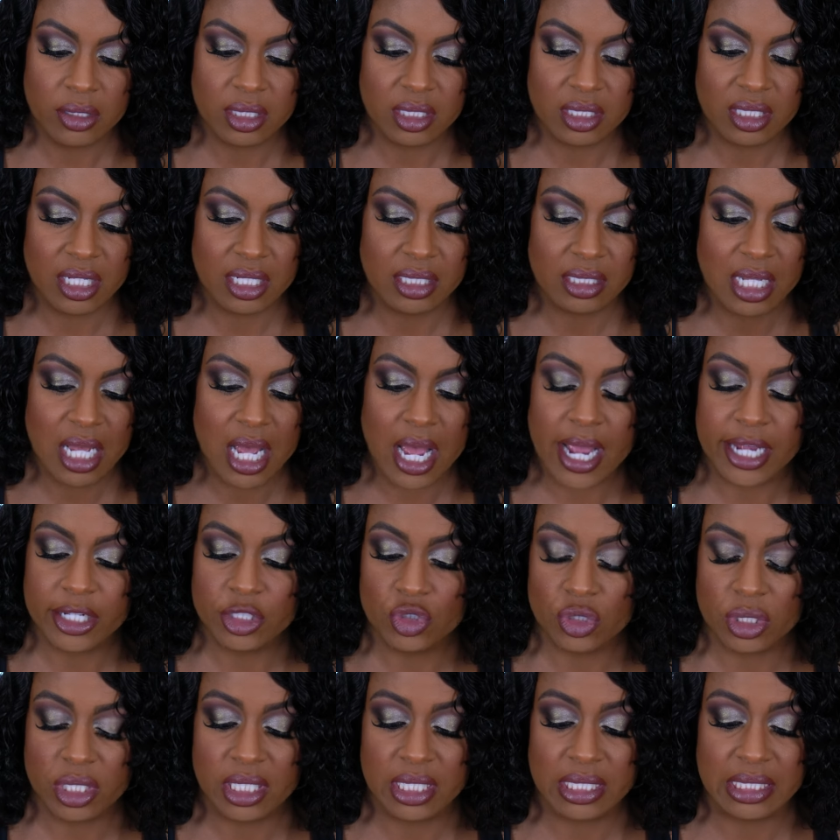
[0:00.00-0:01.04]
It says
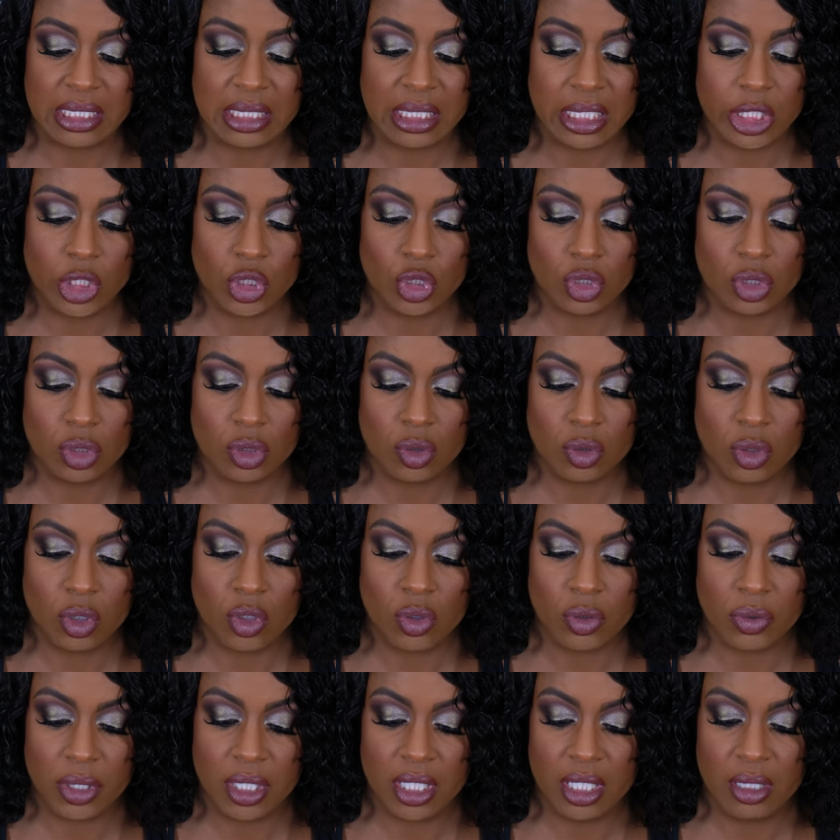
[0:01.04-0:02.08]
Hydra Essential
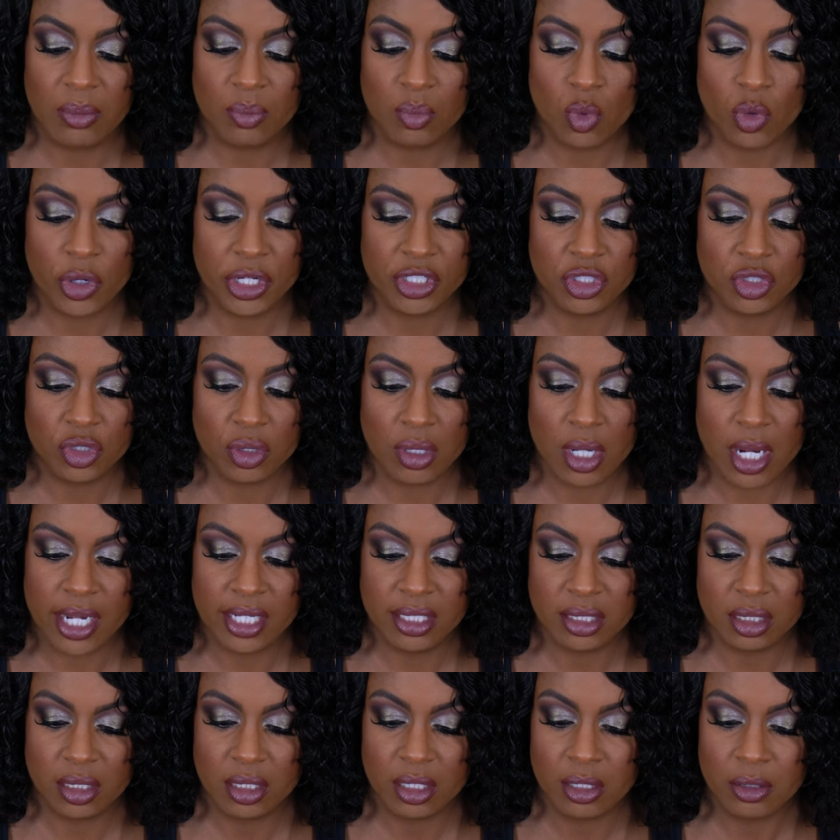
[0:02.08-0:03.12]
Cream
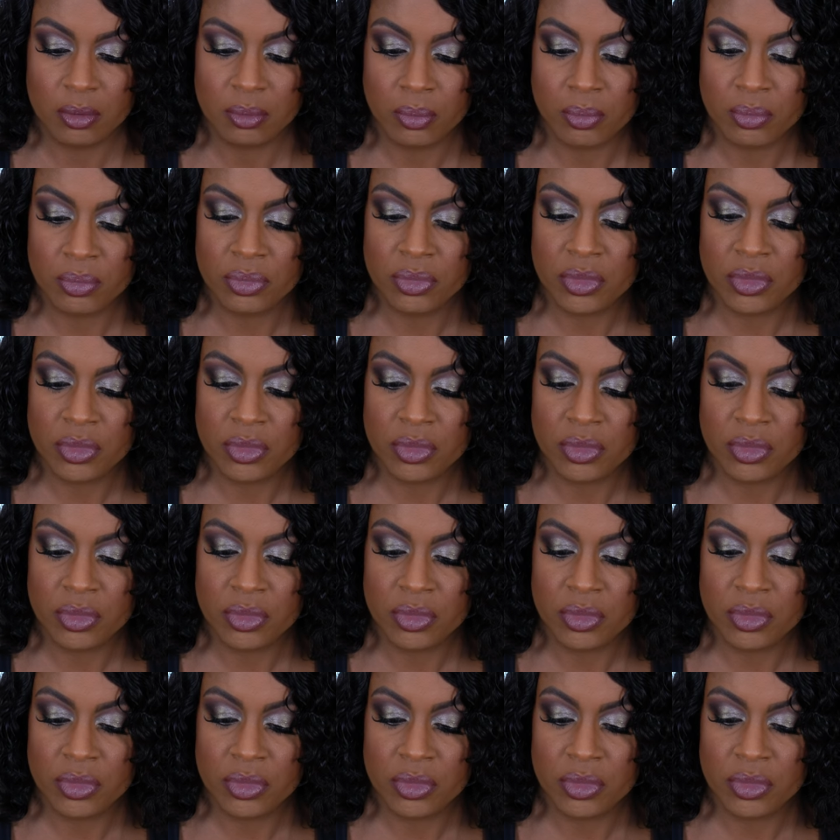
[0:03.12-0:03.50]
Moisturizer.